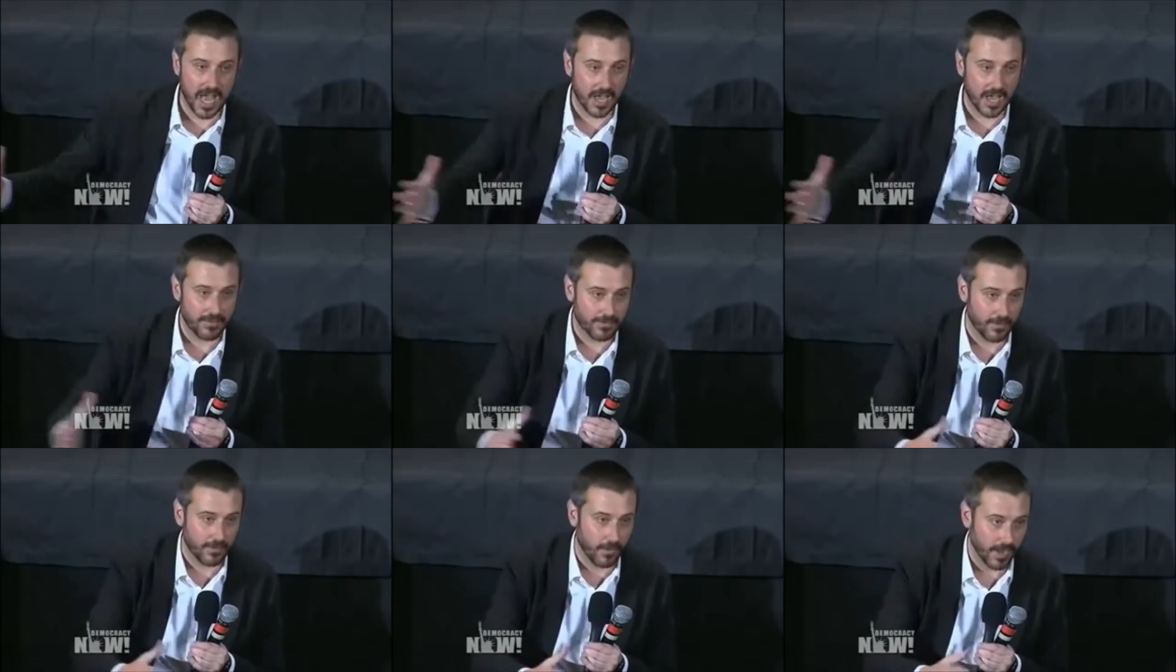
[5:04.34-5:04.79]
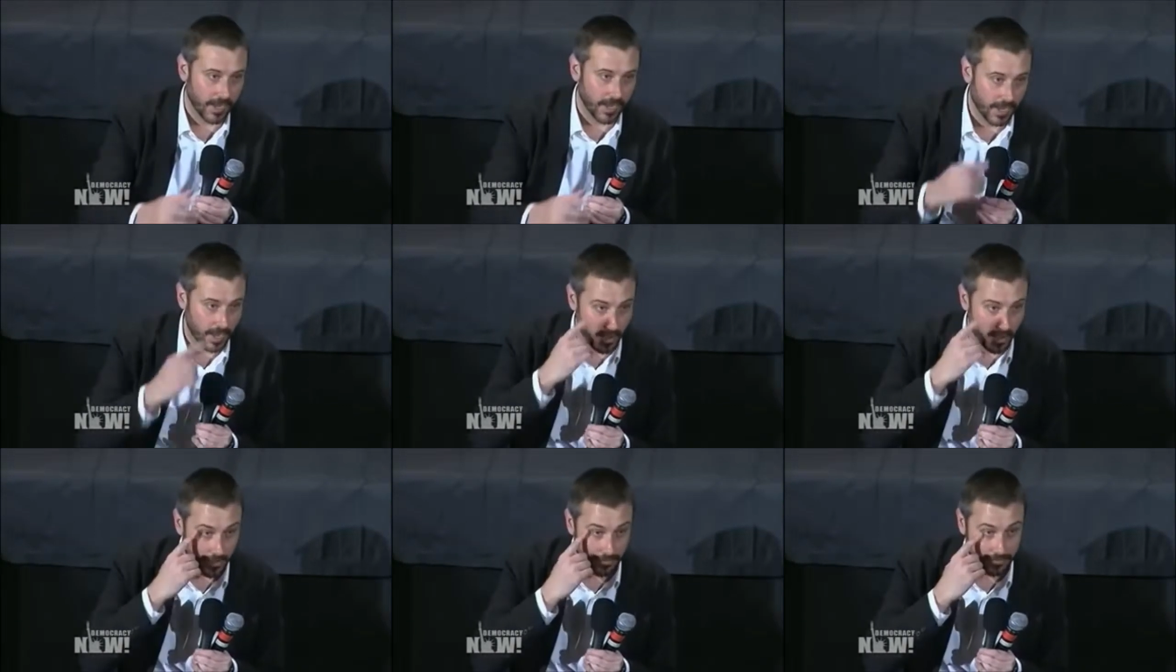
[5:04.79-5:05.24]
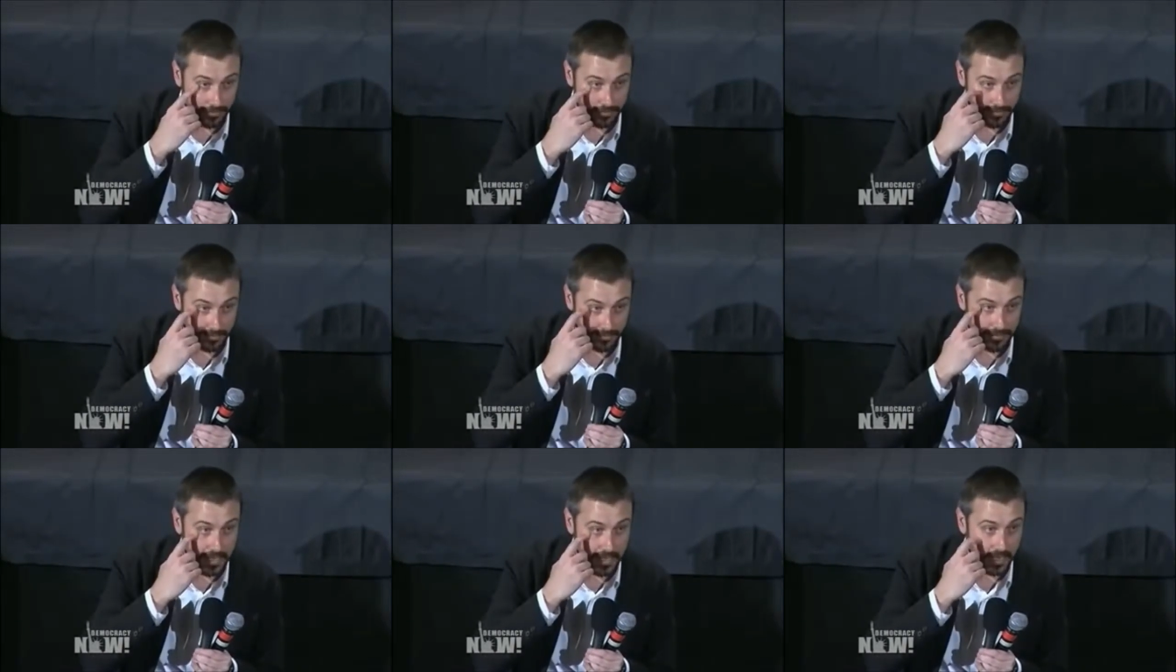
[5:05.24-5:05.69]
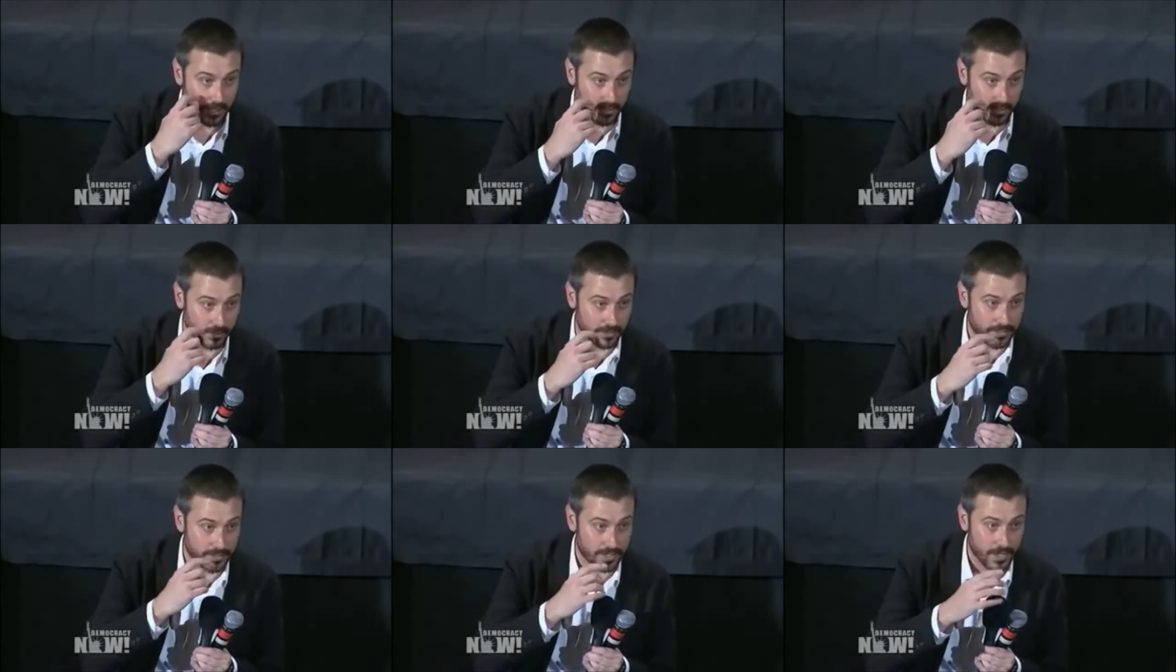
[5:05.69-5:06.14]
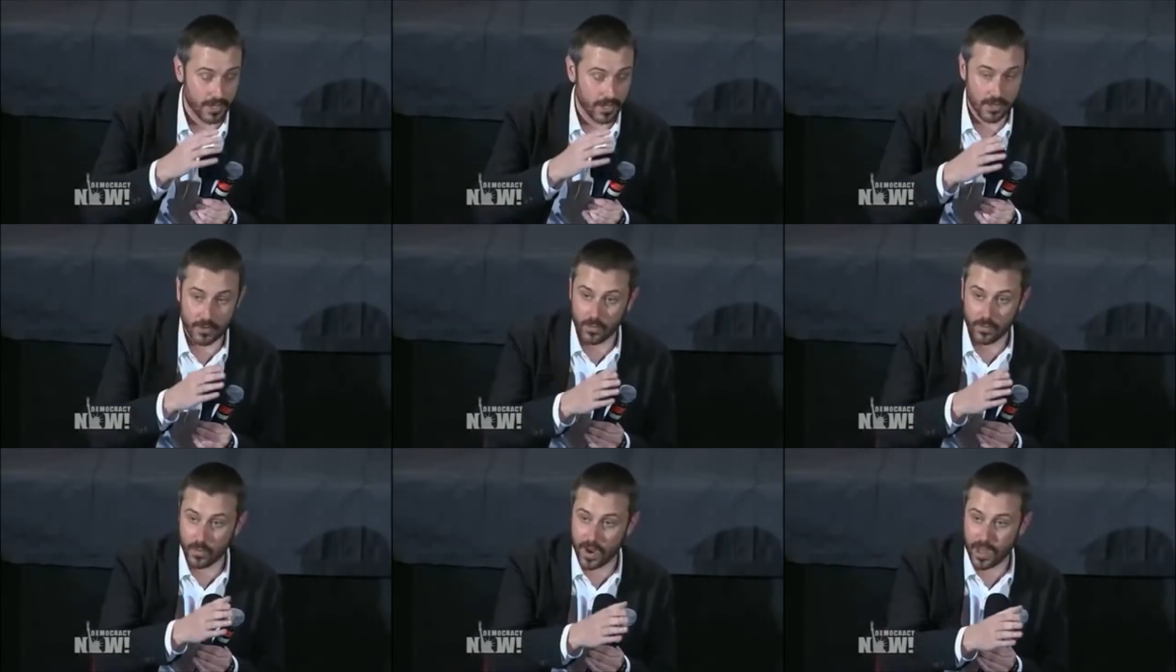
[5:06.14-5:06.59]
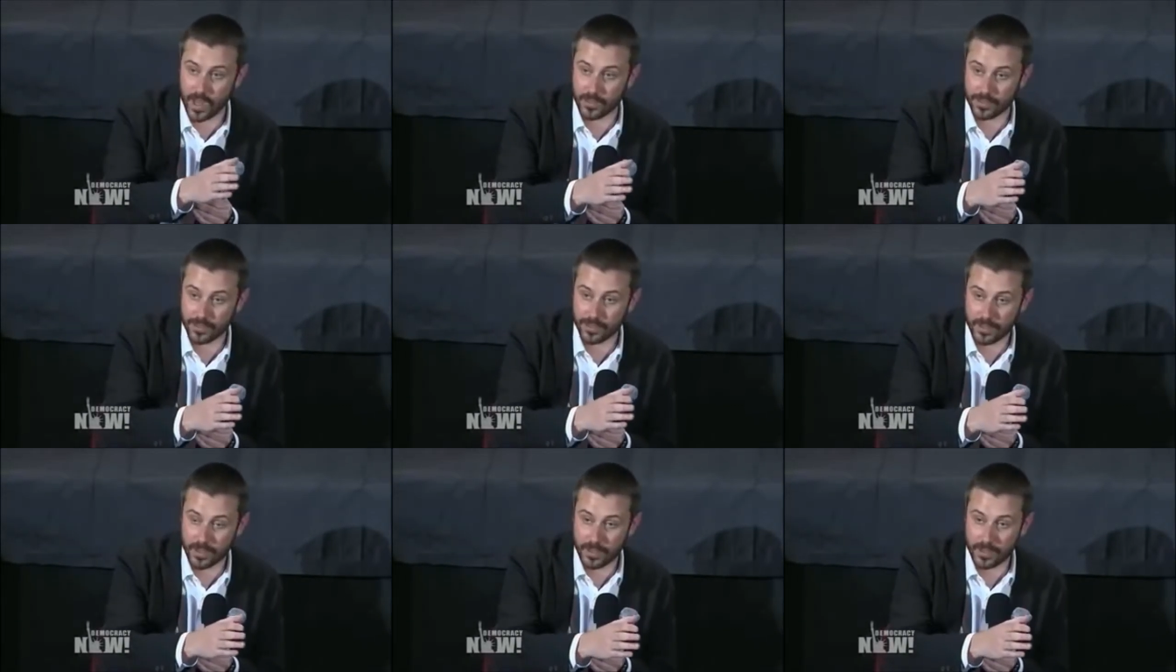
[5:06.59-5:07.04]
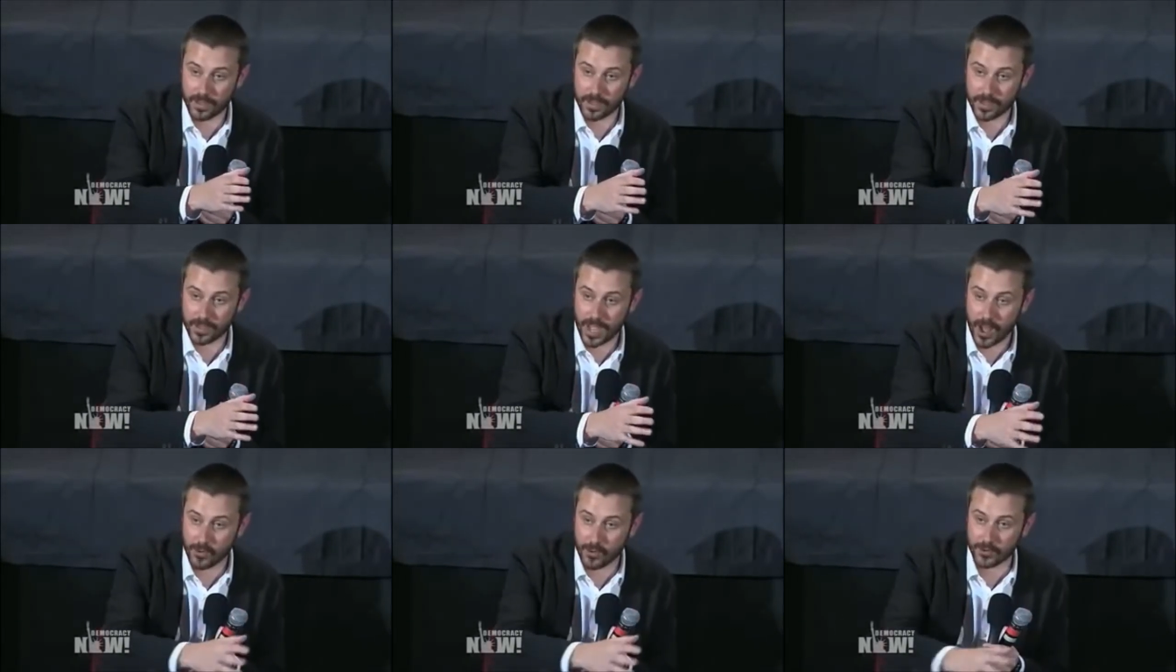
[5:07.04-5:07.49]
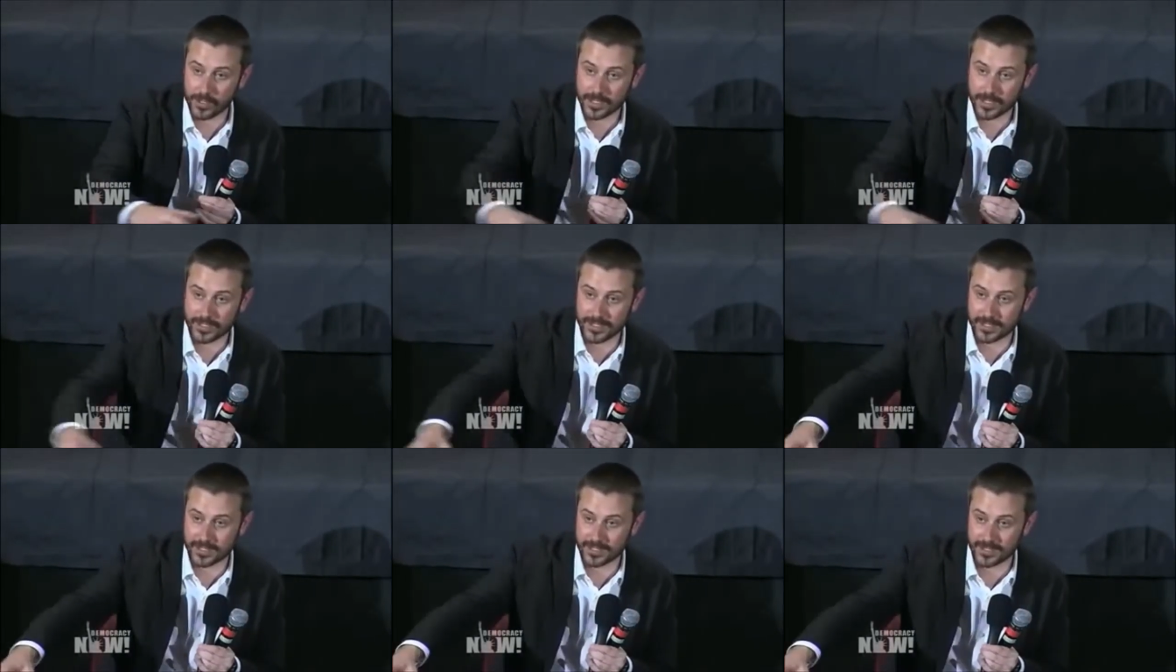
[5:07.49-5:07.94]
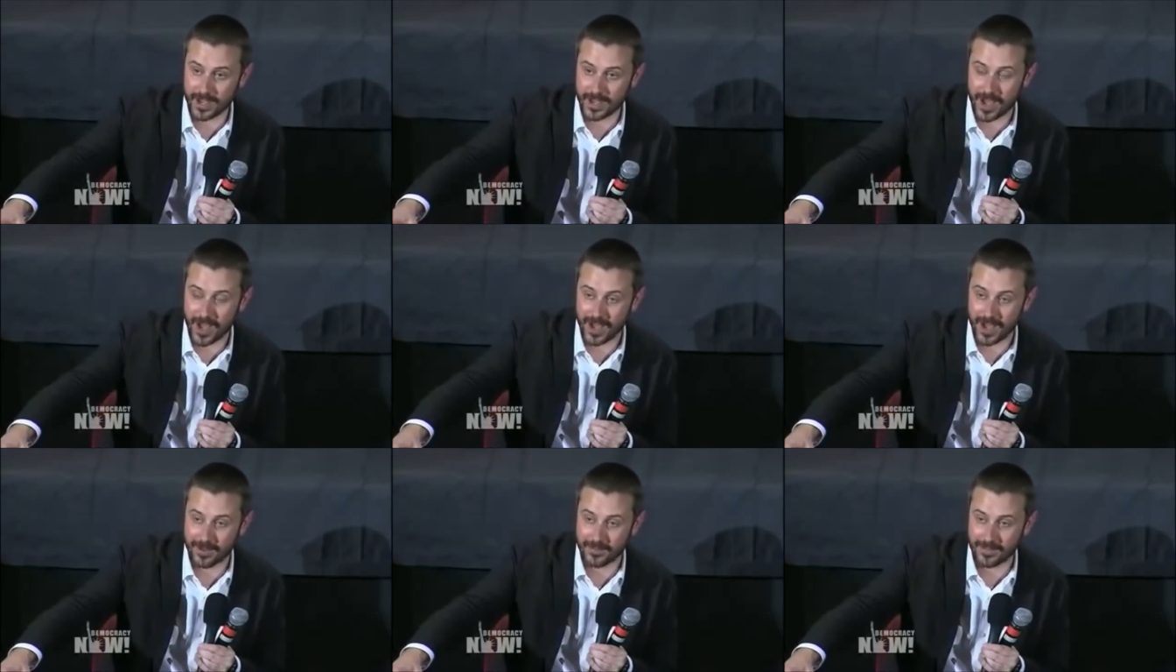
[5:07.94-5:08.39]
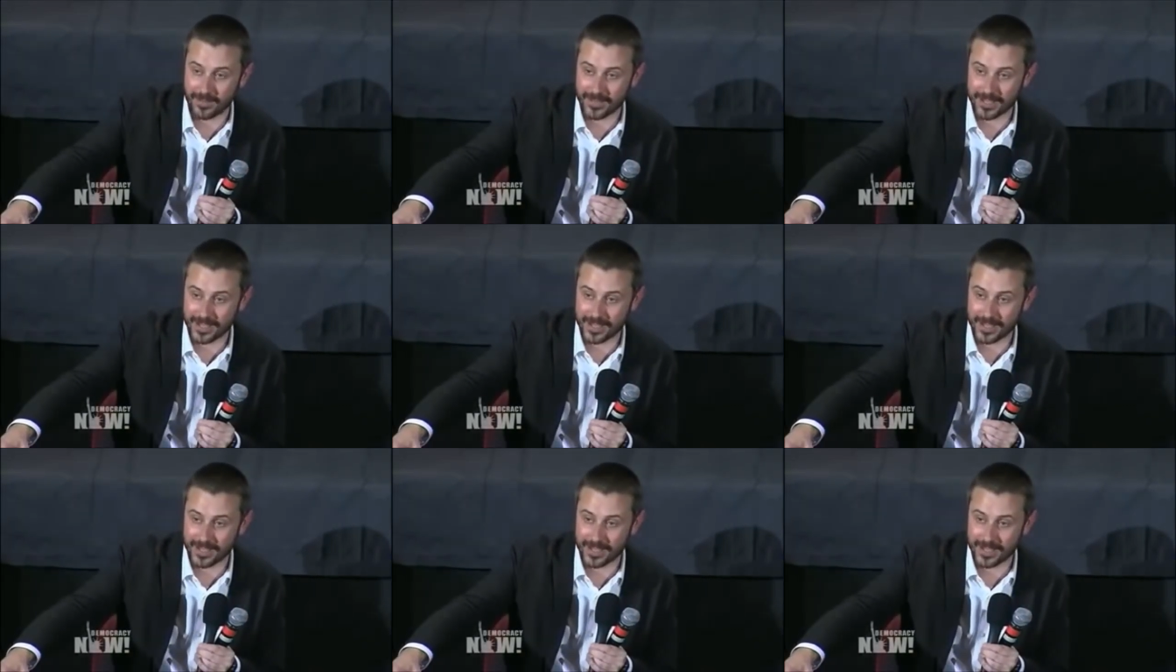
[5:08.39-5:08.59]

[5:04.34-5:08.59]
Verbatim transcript: convoy of vehicles with countless uh,